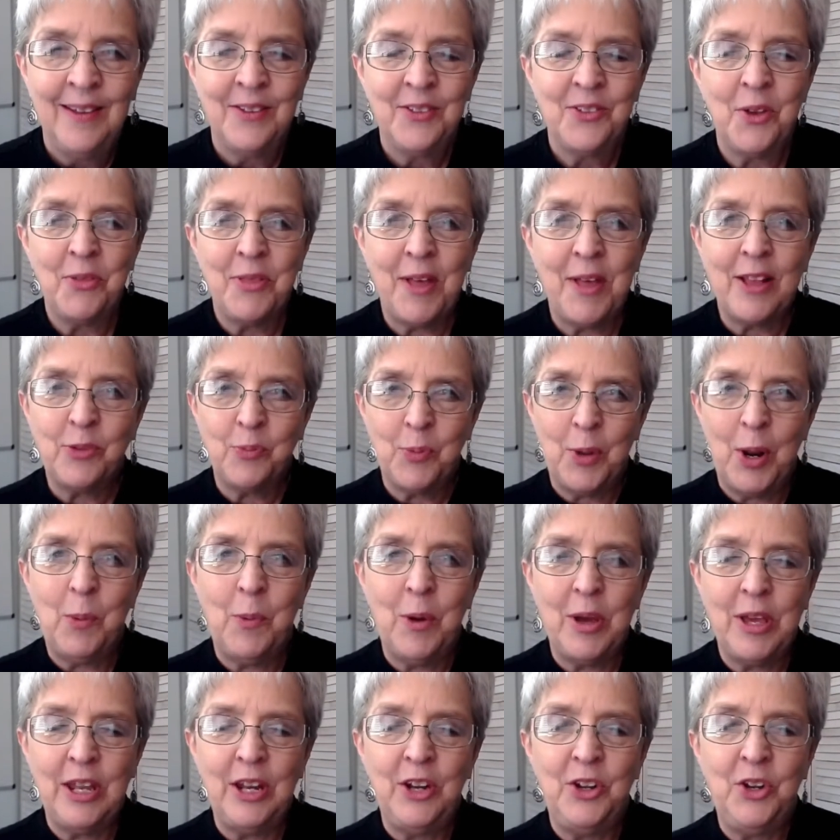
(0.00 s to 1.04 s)
So that's what I
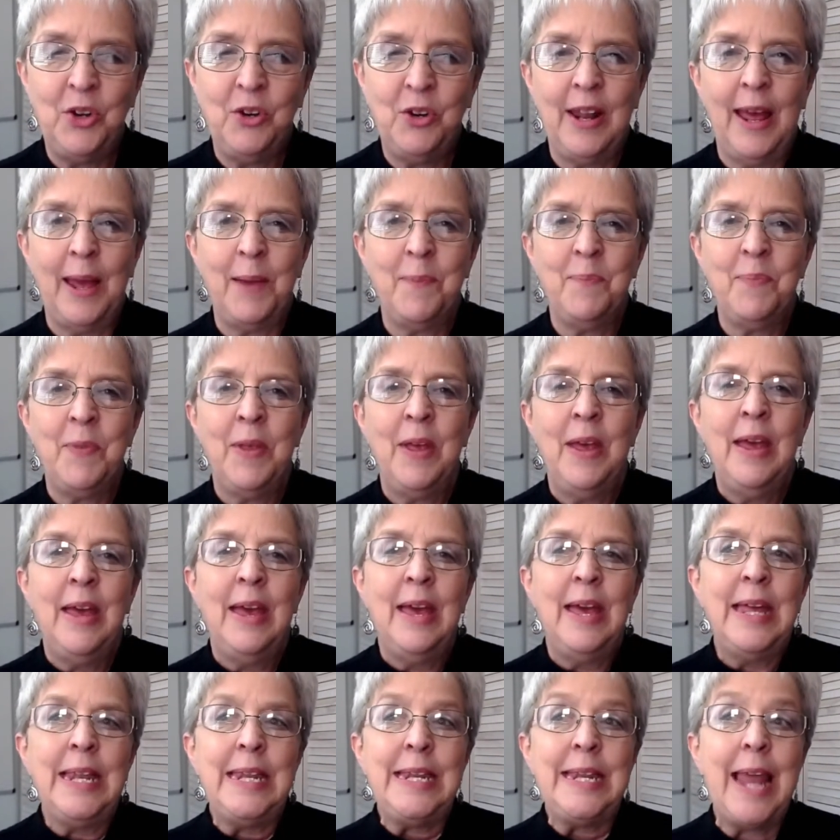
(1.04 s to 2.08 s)
want you to do today.
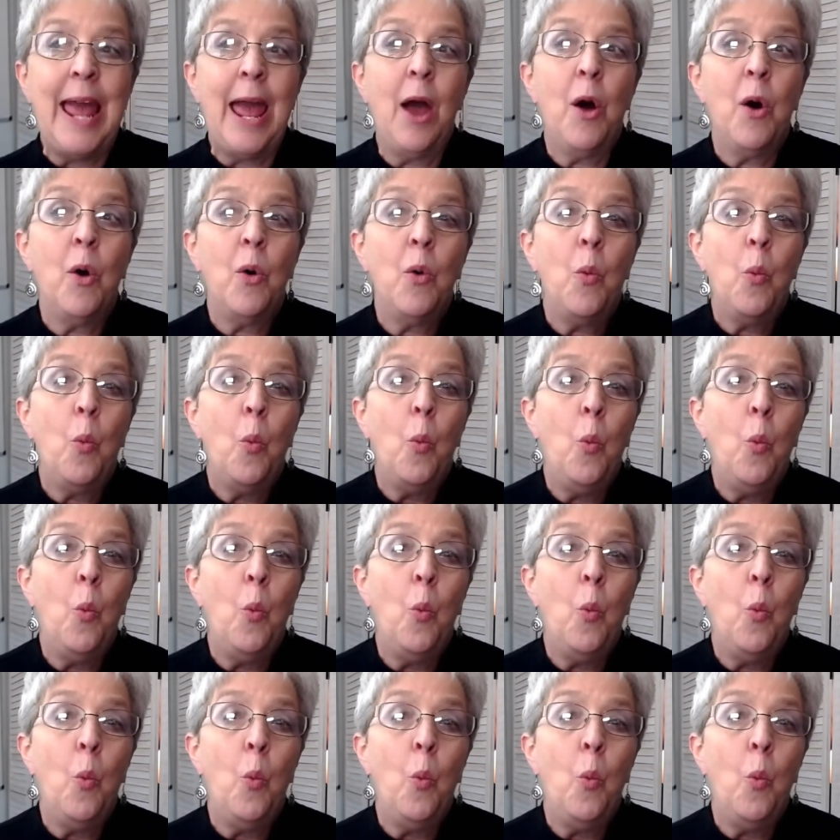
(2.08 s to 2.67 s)
Now,